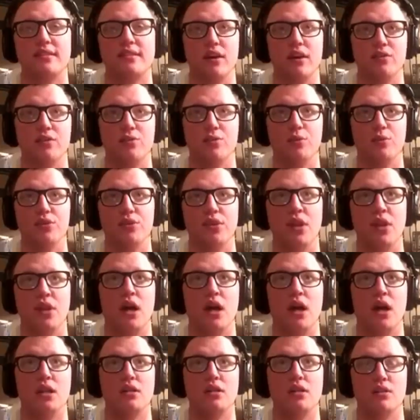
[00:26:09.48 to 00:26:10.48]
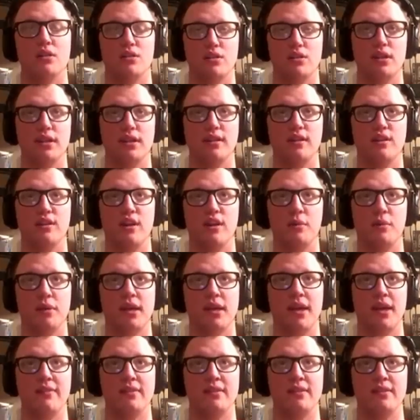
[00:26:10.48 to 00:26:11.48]
itself was not, to
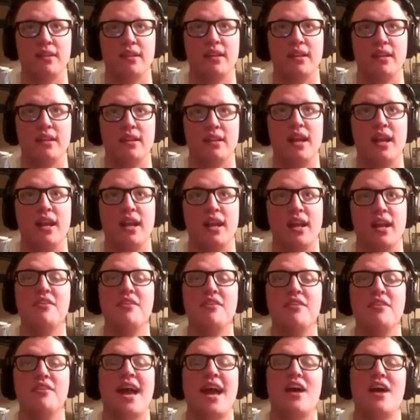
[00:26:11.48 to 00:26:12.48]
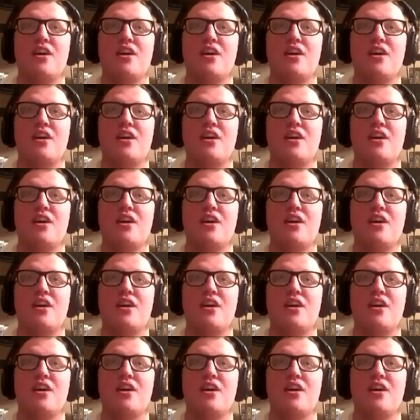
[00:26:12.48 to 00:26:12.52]
reiterate what Kevin said. And then they